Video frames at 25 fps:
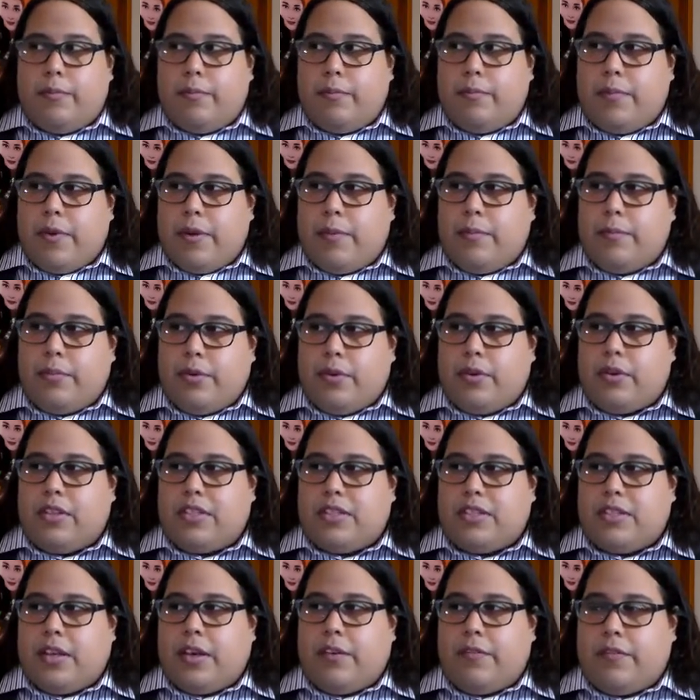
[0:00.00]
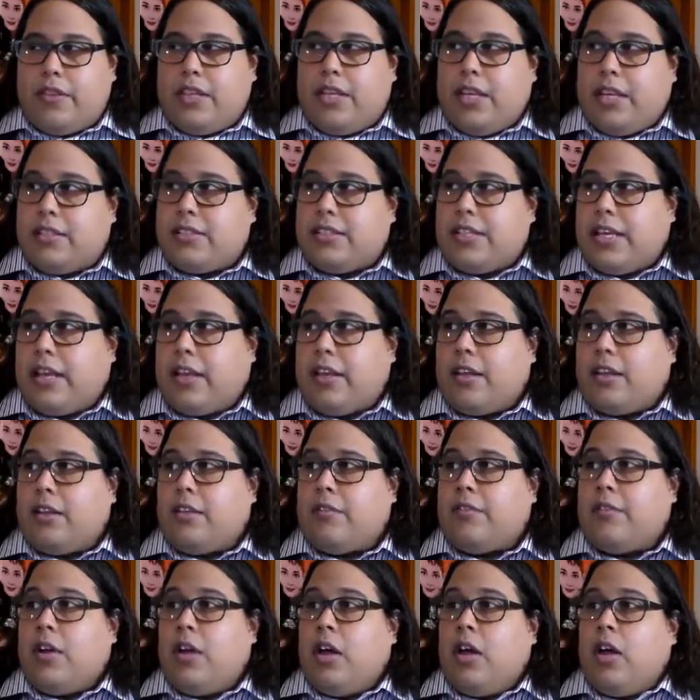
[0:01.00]
members of the
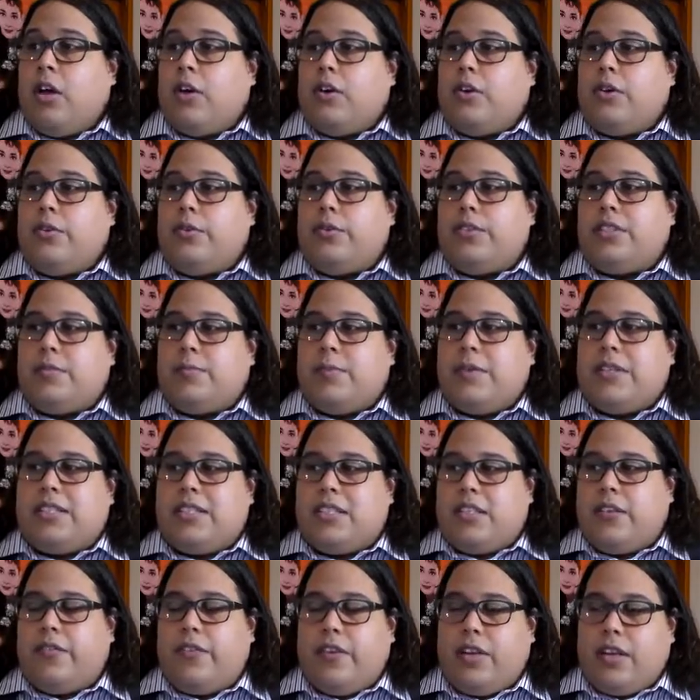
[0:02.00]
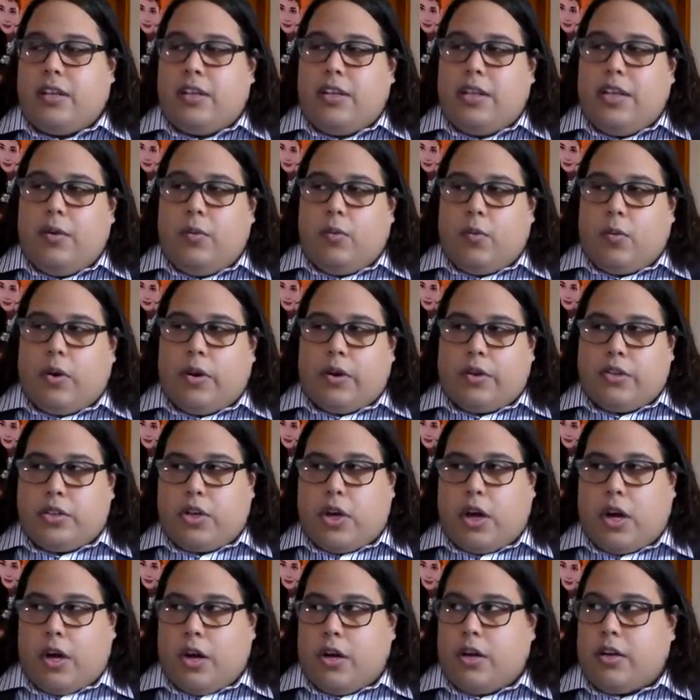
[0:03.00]
executive who specifically worked
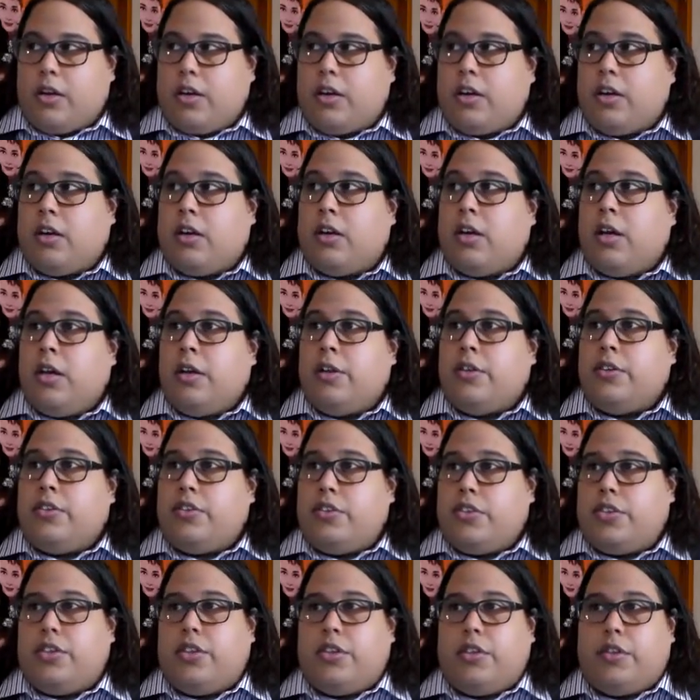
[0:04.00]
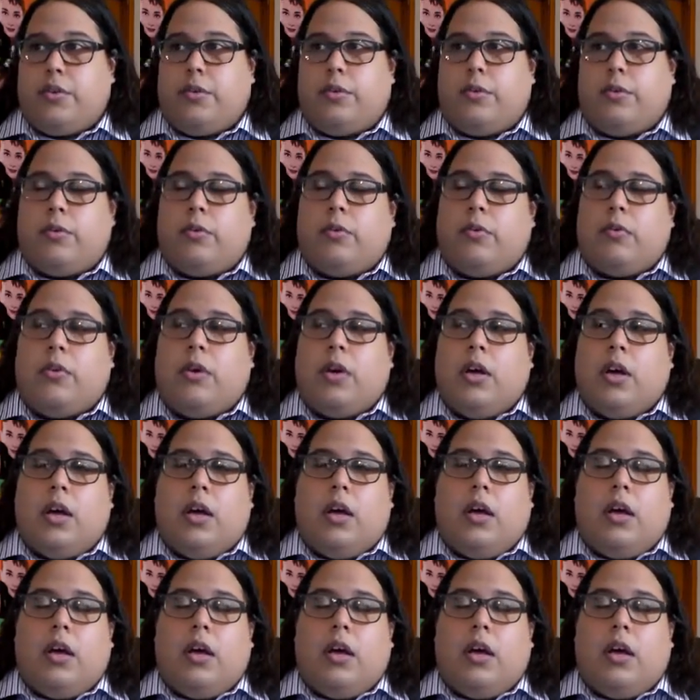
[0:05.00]
harder to